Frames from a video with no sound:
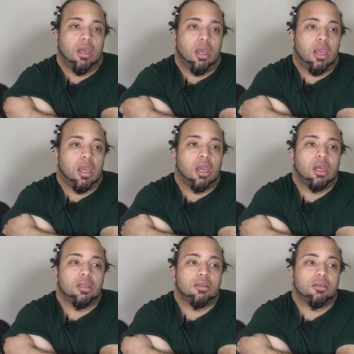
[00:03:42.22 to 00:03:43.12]

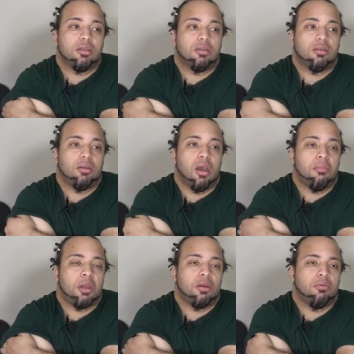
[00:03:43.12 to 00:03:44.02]
And
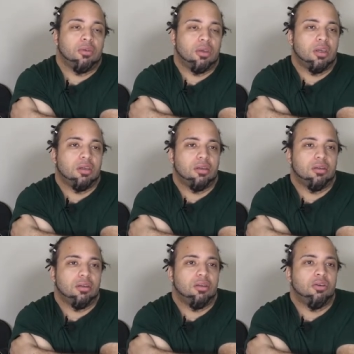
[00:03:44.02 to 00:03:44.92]
I'm not gonna really
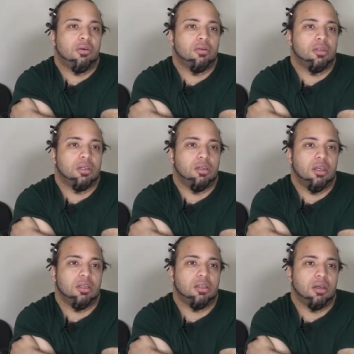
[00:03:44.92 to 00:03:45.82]
go into
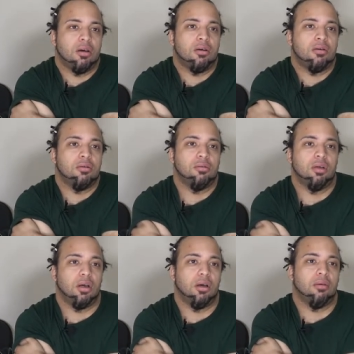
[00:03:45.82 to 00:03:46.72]
detail
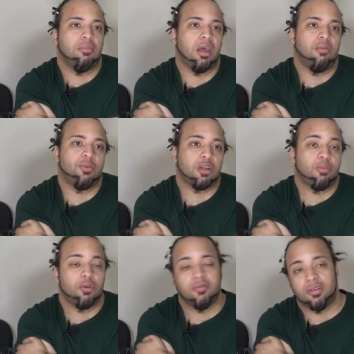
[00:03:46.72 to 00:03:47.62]
um, that of which I
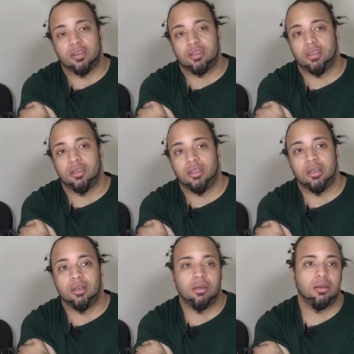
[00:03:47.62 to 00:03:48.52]
previously
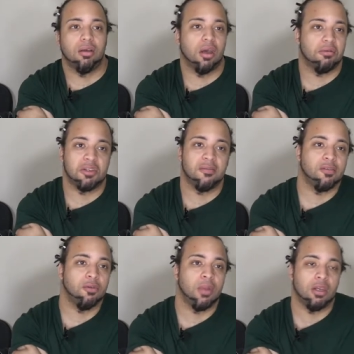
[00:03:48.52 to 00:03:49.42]
did. Um, some
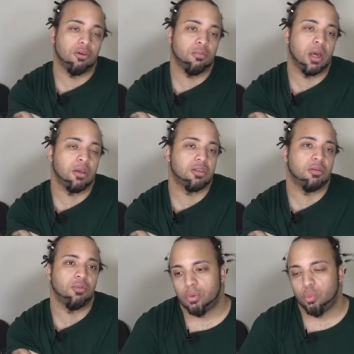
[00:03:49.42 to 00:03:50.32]
of you may know about,
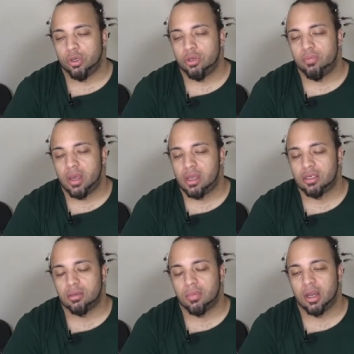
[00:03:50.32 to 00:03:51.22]
some of you don't. When you pay
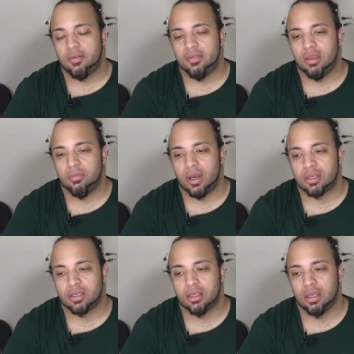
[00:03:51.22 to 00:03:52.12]
somebody 50
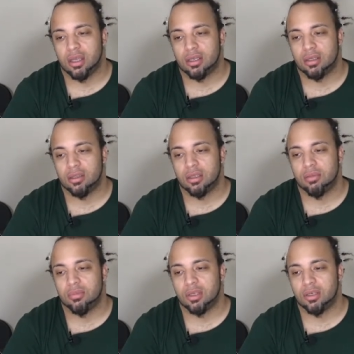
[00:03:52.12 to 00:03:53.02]
bucks to get
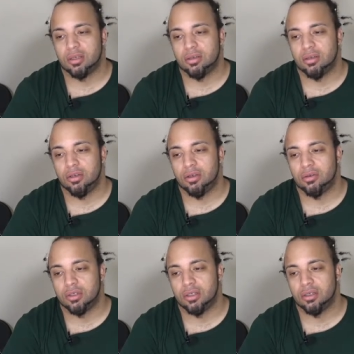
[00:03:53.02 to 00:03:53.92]
them to, you
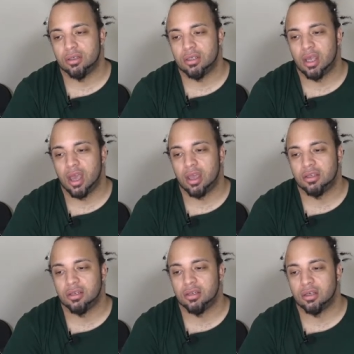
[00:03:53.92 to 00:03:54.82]
know, to to ha
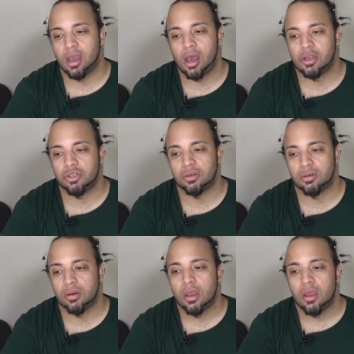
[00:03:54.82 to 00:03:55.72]
to cause your